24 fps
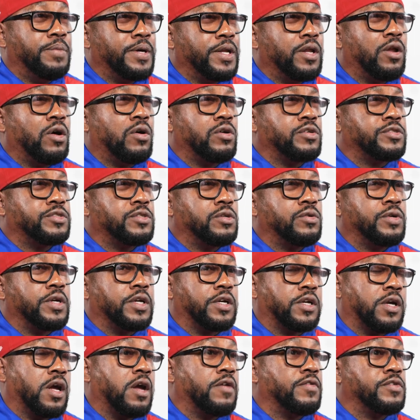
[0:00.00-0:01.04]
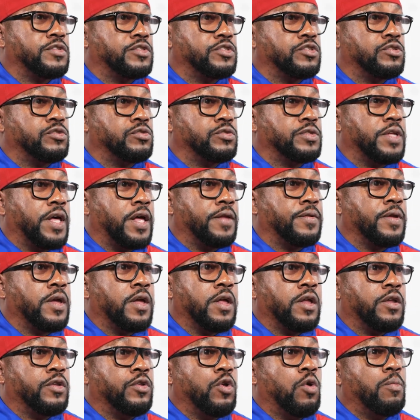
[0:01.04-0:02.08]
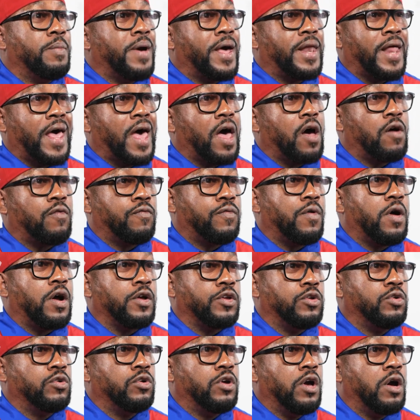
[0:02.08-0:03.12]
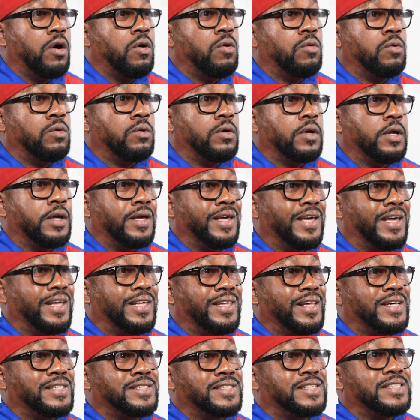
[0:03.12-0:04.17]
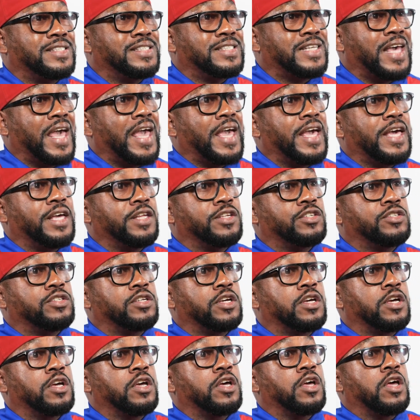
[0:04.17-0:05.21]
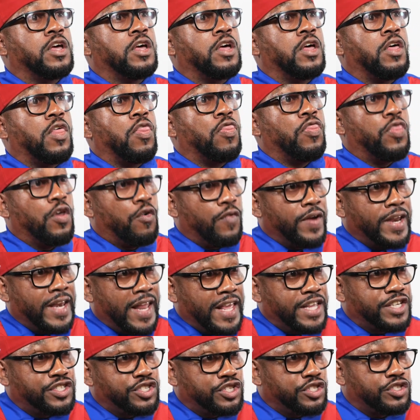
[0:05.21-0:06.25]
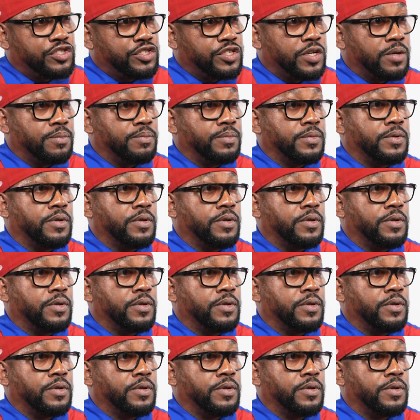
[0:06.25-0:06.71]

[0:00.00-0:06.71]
But it also encourages you that no matter how far you go, it doesn't change the relationship.